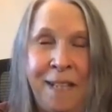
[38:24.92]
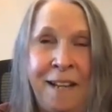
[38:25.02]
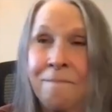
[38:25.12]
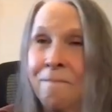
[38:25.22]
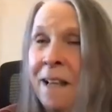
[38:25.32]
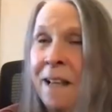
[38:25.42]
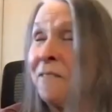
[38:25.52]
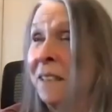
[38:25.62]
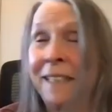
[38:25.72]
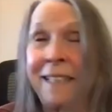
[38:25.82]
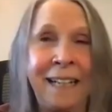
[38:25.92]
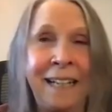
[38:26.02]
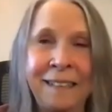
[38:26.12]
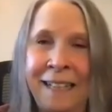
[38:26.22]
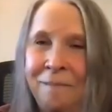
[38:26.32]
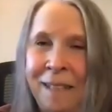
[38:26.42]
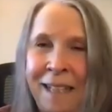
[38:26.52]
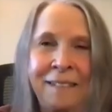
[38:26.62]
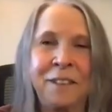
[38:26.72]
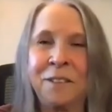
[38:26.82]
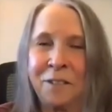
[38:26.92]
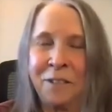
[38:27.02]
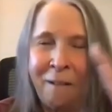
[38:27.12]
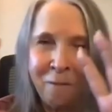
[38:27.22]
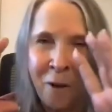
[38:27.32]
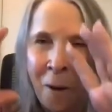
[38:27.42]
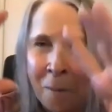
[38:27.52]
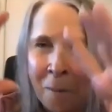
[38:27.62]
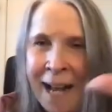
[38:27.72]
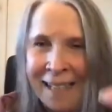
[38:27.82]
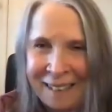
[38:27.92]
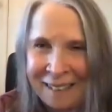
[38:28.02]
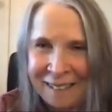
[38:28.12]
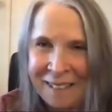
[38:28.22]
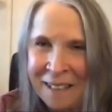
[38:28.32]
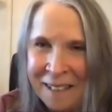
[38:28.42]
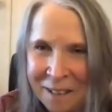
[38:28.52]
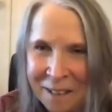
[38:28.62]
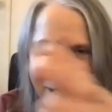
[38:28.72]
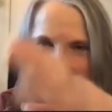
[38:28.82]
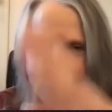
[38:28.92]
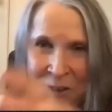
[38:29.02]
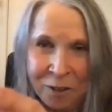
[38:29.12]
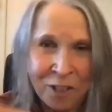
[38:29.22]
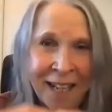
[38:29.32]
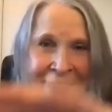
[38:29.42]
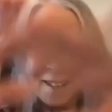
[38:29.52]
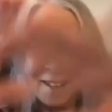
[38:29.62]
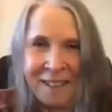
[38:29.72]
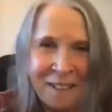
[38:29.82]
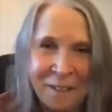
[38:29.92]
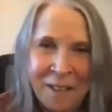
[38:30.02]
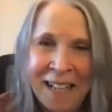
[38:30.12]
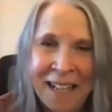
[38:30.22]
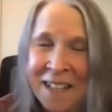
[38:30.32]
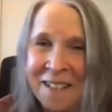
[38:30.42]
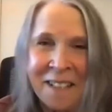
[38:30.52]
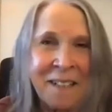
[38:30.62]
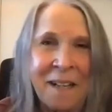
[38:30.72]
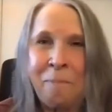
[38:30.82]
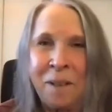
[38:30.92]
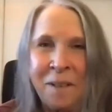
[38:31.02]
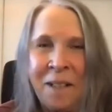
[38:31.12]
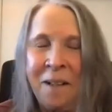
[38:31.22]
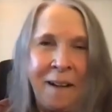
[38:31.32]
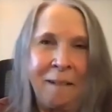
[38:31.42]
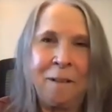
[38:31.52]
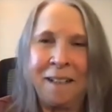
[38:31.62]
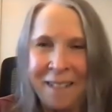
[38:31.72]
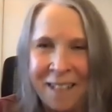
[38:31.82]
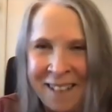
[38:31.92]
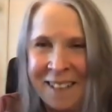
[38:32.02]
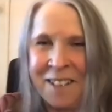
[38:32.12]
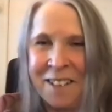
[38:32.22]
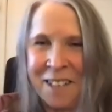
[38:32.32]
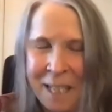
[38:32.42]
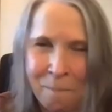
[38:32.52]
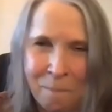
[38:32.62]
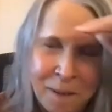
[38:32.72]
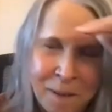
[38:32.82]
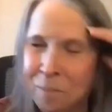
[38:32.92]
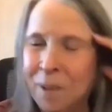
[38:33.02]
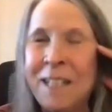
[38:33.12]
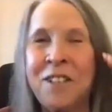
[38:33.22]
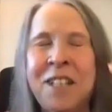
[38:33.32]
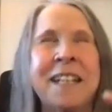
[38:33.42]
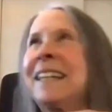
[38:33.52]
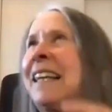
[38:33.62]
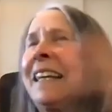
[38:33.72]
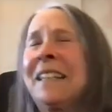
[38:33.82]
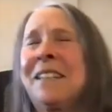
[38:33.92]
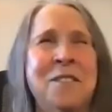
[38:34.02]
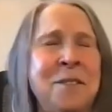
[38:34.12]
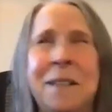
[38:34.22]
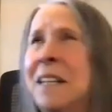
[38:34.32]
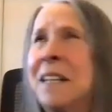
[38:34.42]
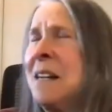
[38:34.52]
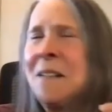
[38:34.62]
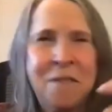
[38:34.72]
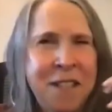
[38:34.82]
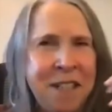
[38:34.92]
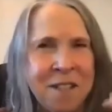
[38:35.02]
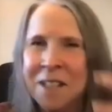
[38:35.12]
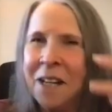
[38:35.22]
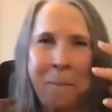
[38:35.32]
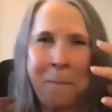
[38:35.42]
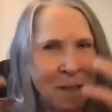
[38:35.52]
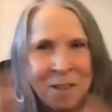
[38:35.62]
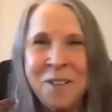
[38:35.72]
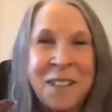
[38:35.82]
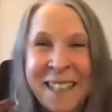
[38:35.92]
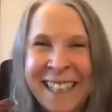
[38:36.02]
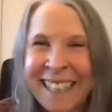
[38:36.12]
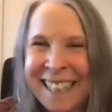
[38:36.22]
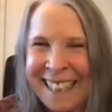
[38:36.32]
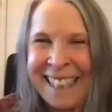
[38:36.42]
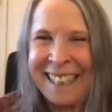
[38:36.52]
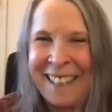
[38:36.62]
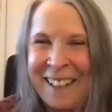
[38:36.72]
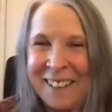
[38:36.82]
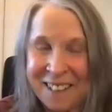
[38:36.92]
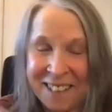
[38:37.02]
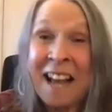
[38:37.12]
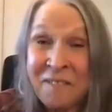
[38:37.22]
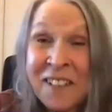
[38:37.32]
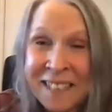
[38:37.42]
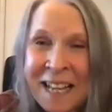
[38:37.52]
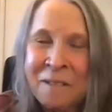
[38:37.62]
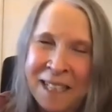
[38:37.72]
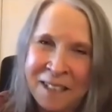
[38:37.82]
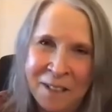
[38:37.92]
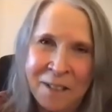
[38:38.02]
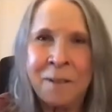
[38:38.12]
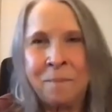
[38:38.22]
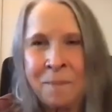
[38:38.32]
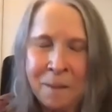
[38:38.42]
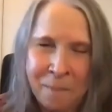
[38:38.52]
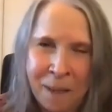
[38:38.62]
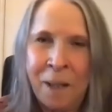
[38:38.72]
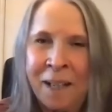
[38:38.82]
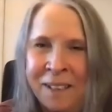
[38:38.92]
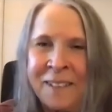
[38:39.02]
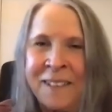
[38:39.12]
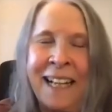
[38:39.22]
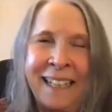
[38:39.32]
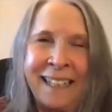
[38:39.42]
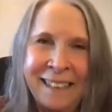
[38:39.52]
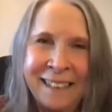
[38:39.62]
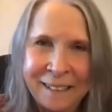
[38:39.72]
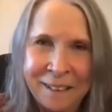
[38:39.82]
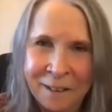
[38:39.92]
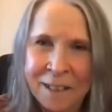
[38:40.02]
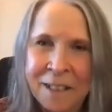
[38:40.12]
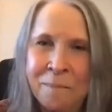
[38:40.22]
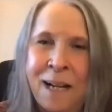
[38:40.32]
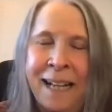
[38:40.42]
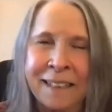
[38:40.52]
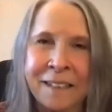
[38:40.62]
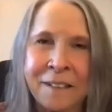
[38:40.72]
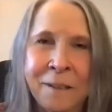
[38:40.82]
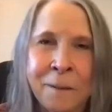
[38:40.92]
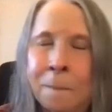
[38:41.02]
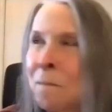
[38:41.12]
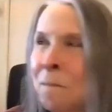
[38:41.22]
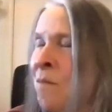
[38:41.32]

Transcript: Def, definitely. I, I, I, you're a great role model, you, Jonathan, and you guys as a couple. You know, I want you to just keep preaching it like you're doing. This is an opportunity because I feel that way too. And my partner and I do this practice too.